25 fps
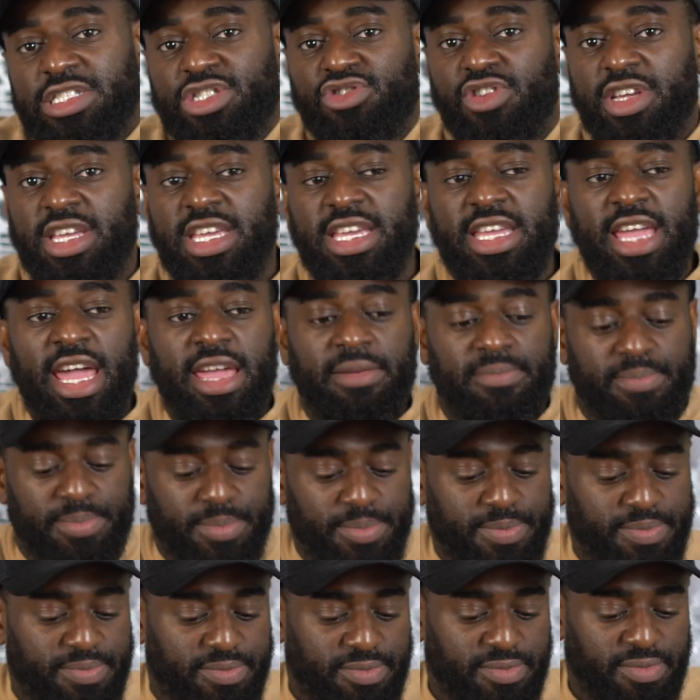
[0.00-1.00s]
tricky game.
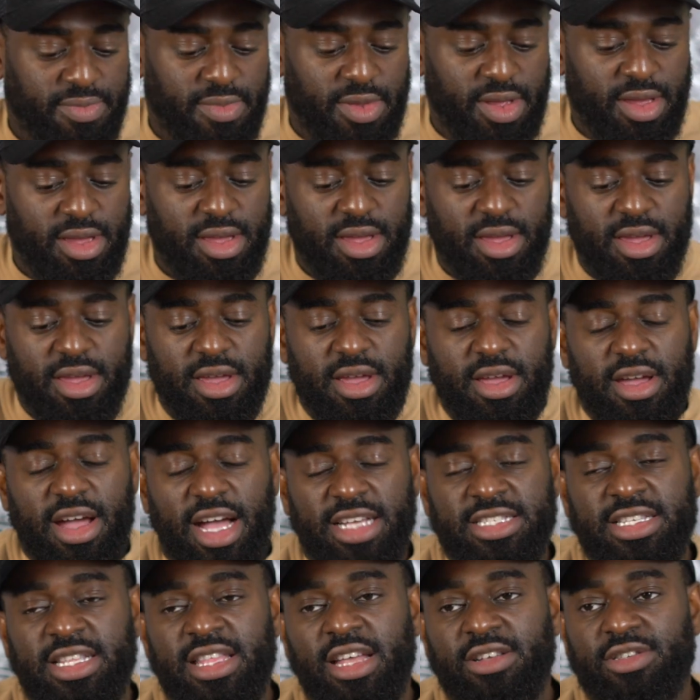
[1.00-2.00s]

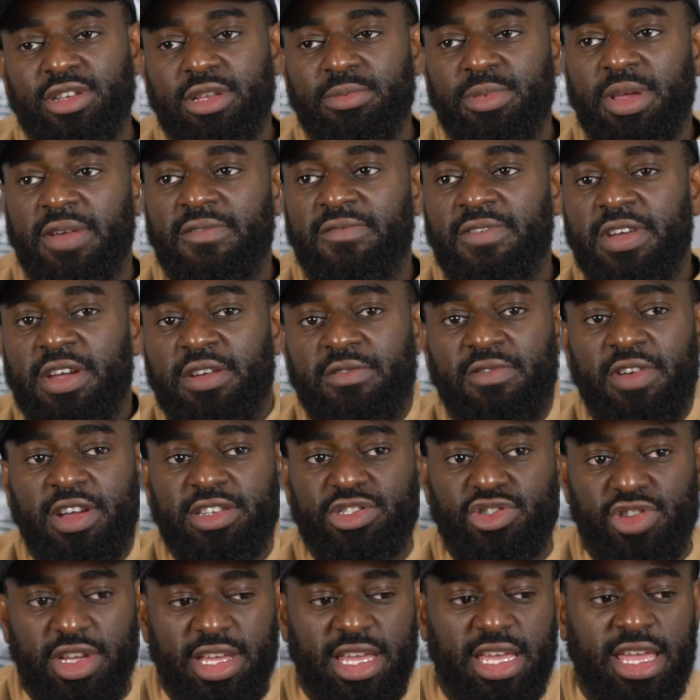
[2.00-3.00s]
I said that was going to be a very, very
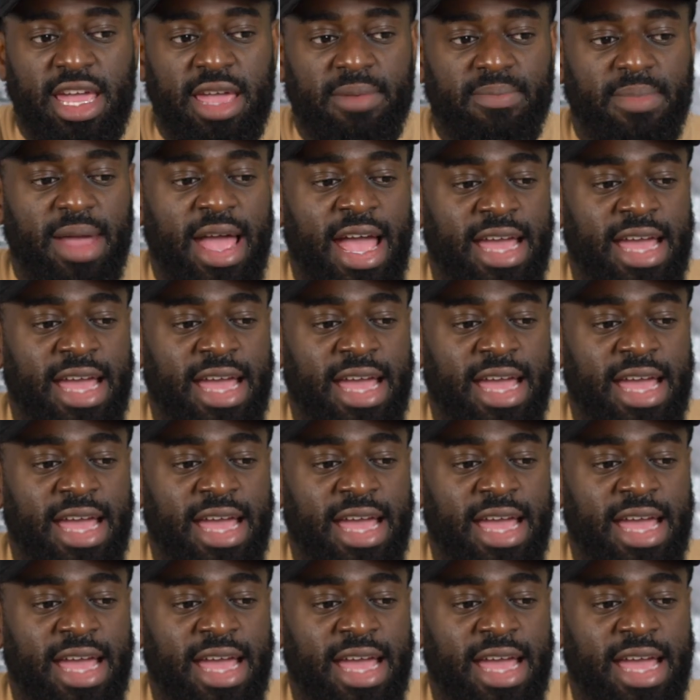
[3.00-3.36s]
tricky game.